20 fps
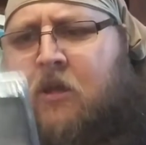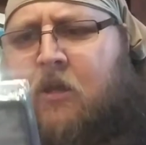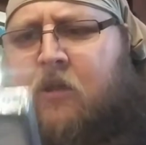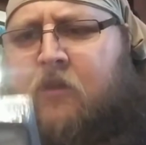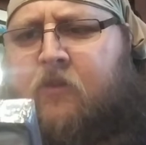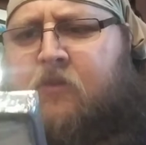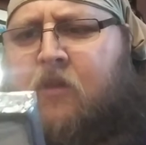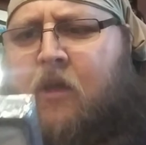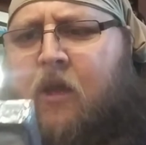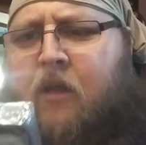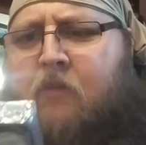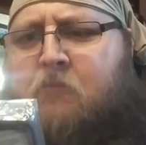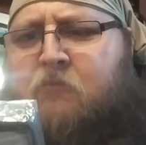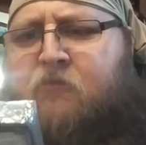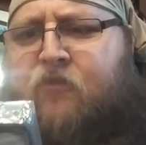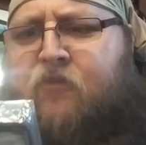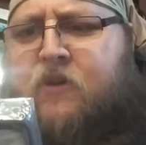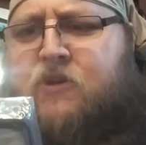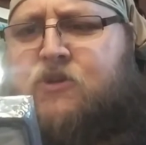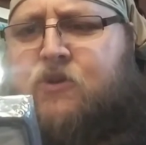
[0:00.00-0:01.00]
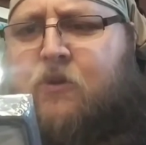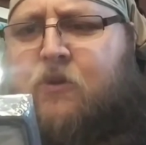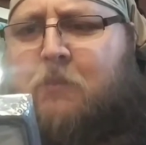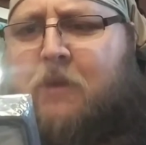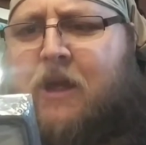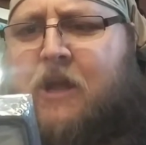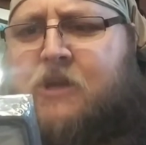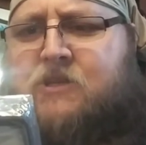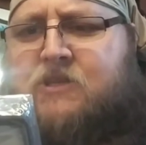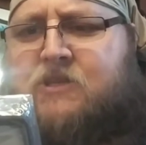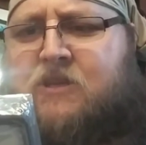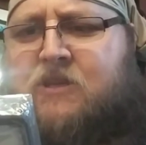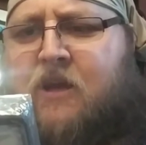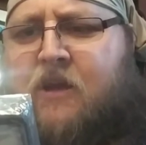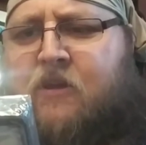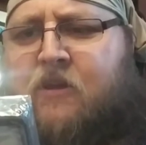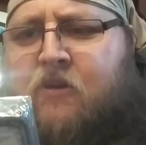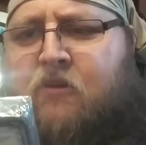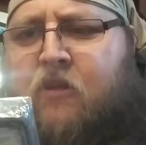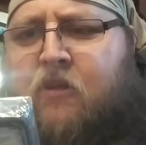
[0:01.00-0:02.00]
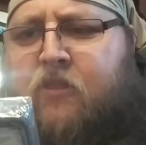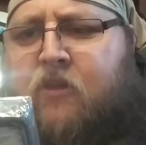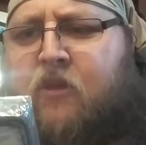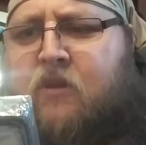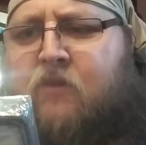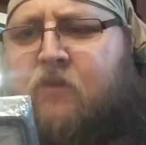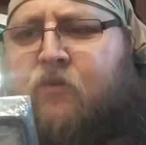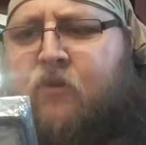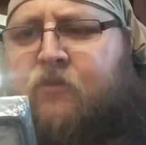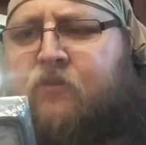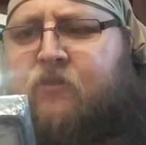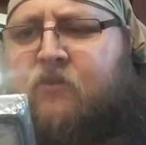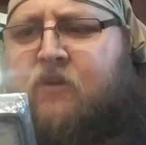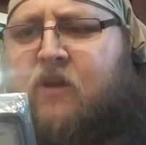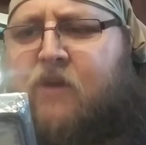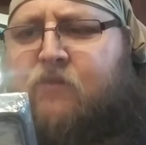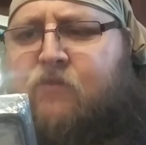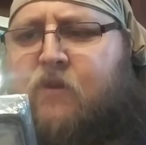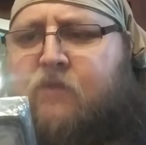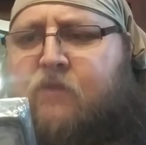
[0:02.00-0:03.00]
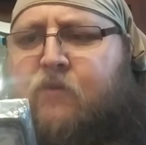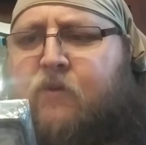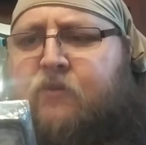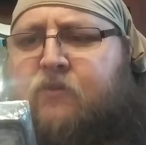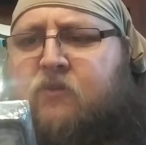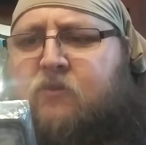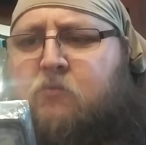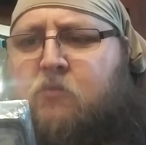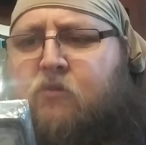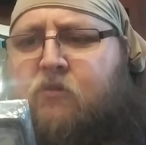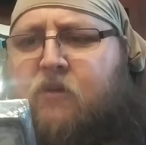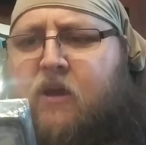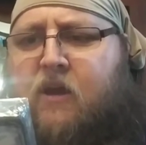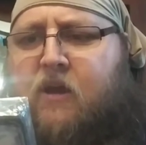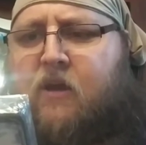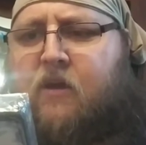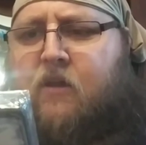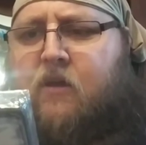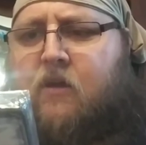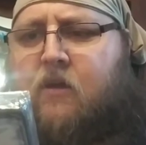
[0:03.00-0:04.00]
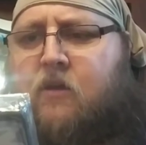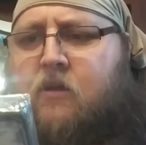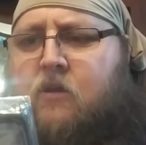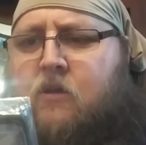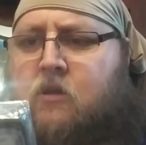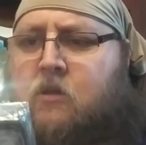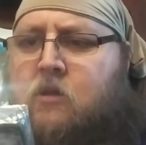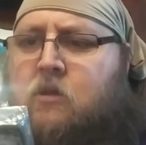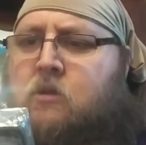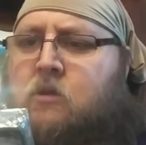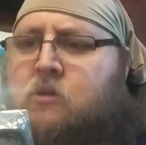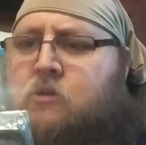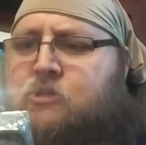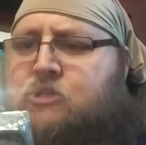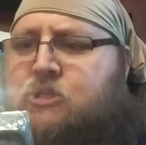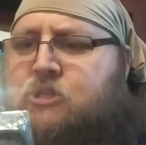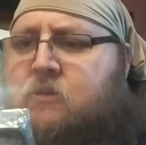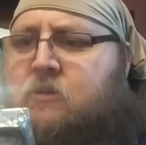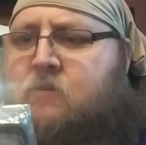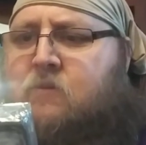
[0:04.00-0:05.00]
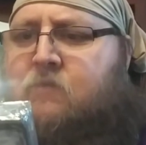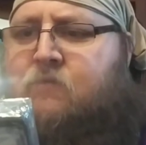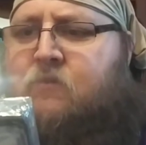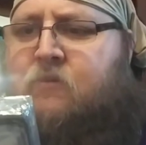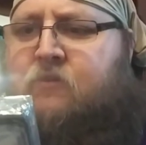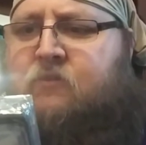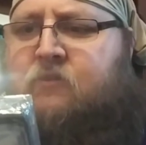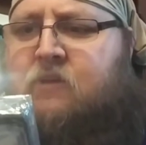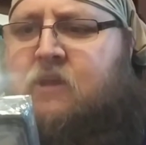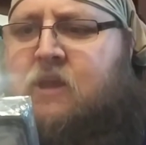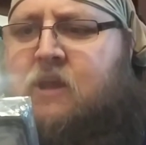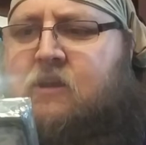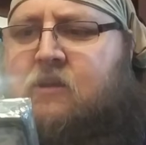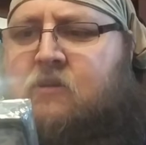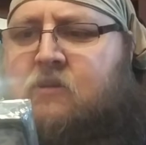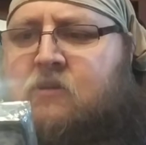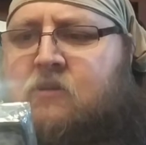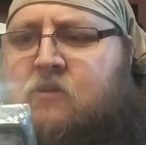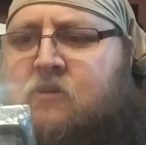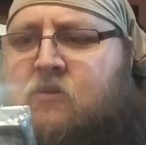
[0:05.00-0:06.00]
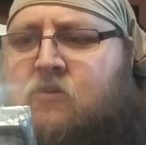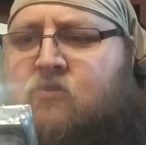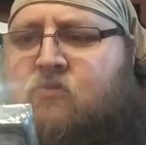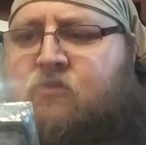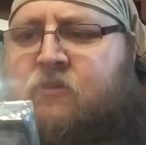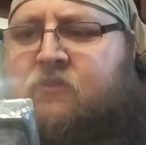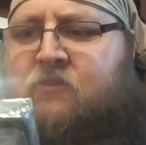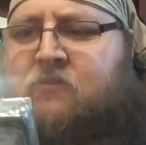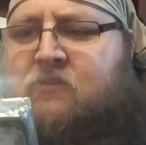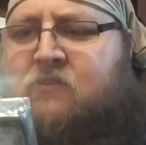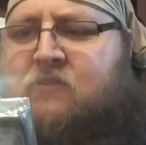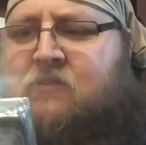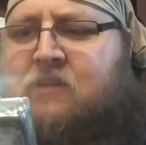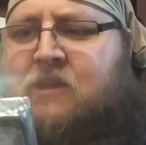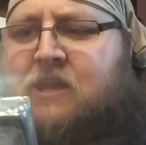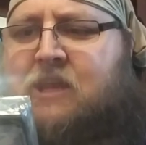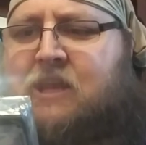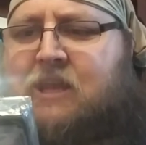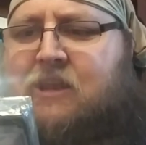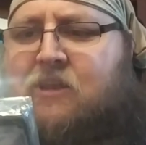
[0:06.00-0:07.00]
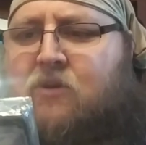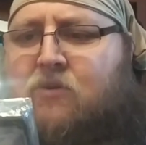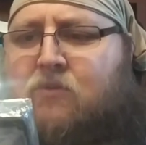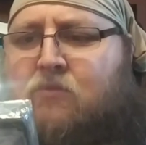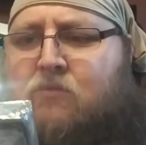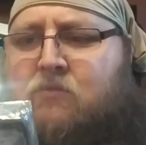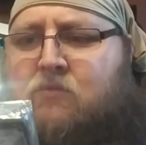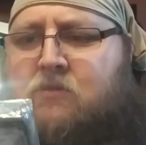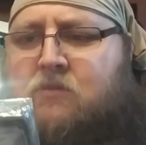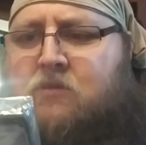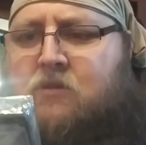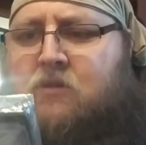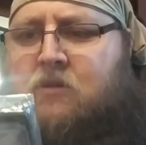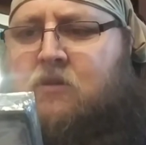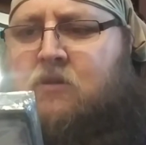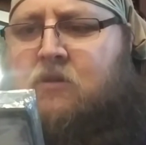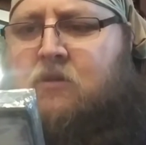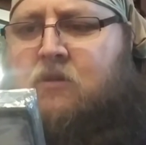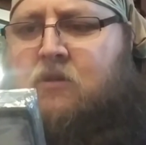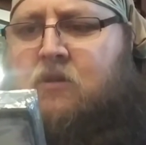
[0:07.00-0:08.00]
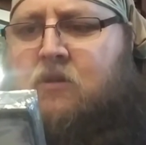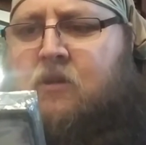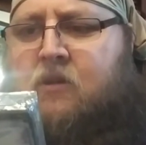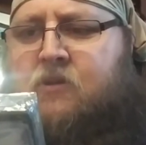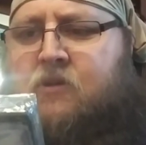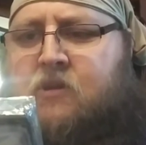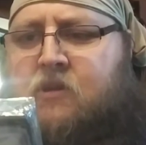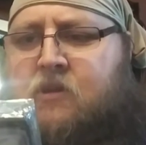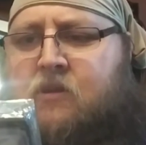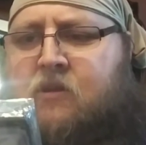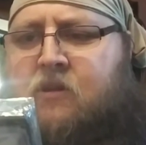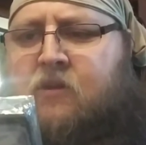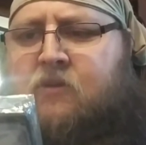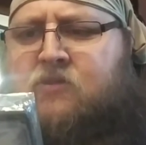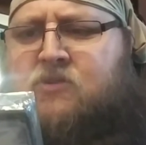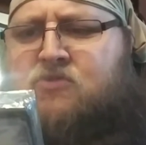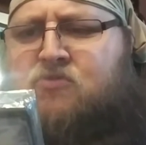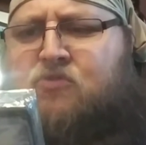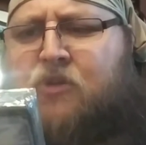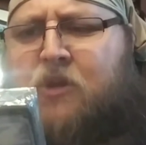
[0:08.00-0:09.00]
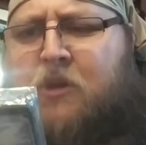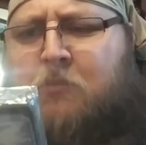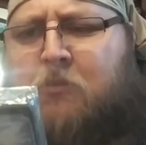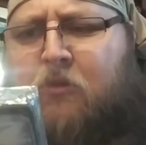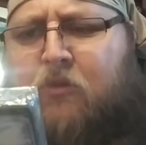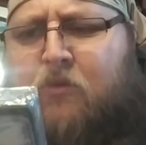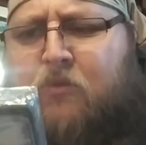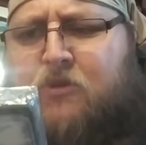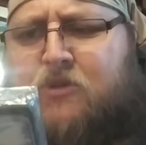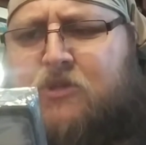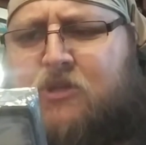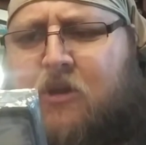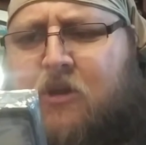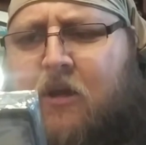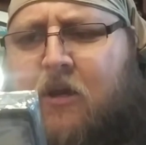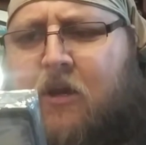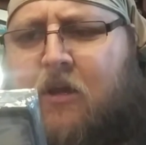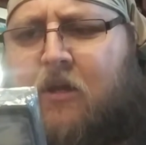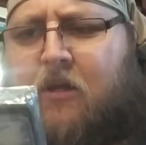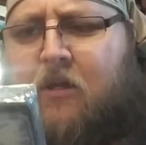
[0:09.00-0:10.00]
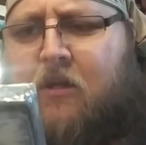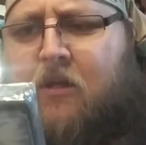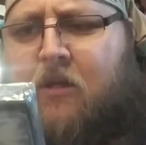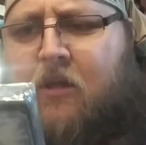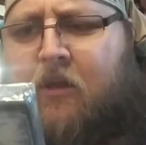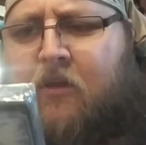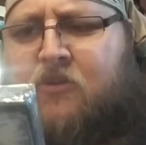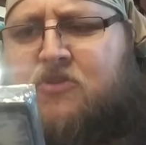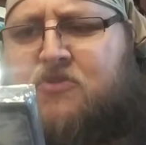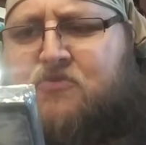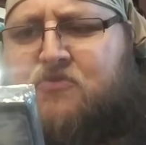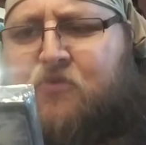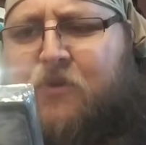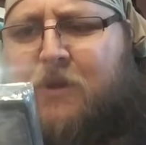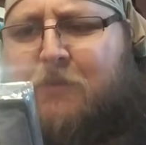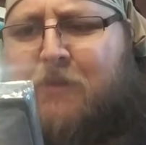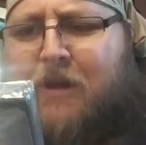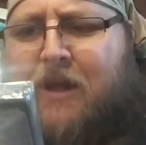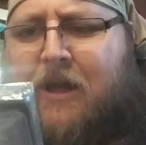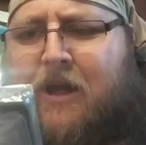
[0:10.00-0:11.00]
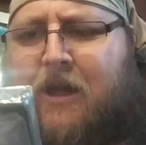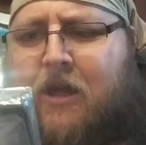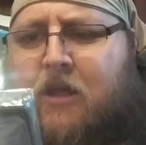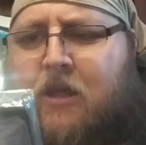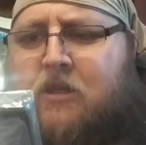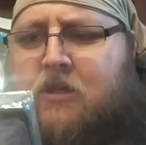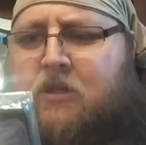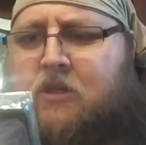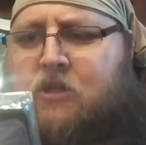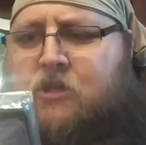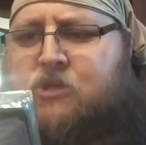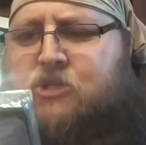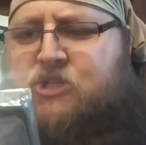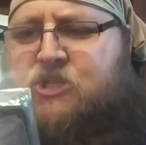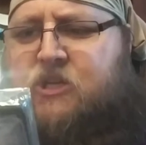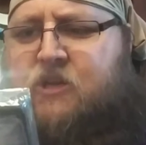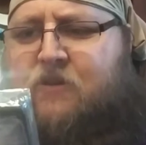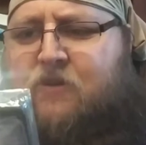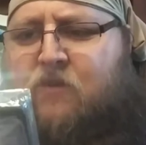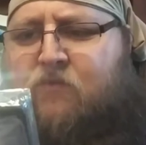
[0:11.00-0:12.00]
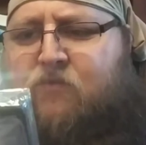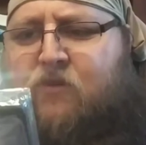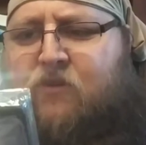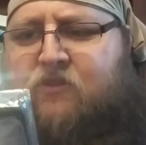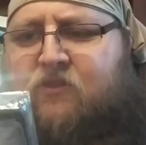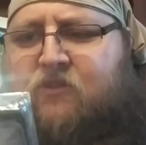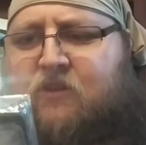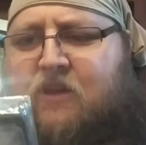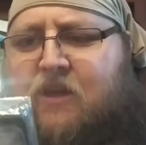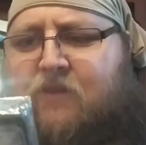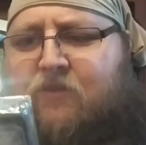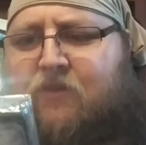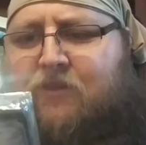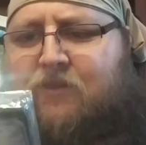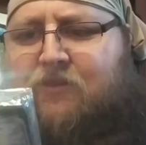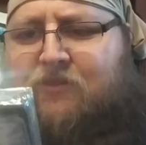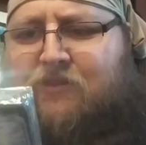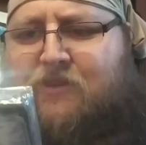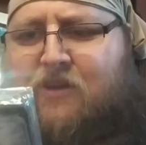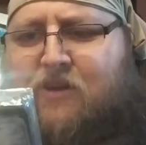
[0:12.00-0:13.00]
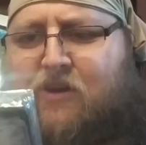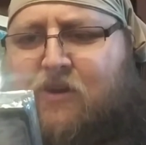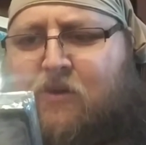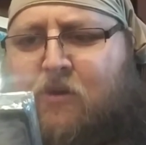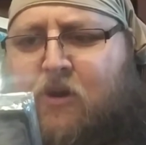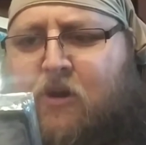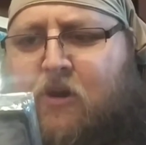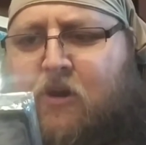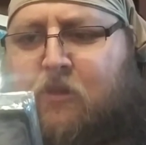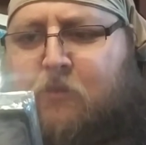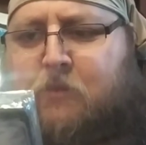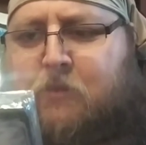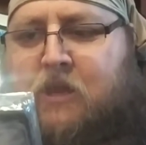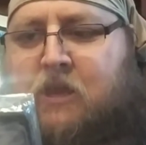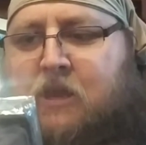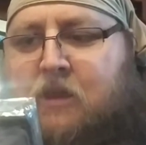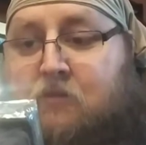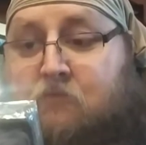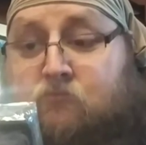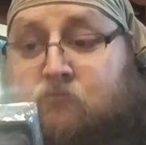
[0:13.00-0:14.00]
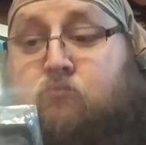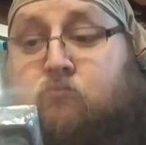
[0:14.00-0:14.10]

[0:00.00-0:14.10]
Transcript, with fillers: It's got featured matches on here. Athena versus Ivory versus Miranda. Gino versus Aiden Cristino in Extreme Lucha Extrema. Gino versus Evan Snow. Harlem Heat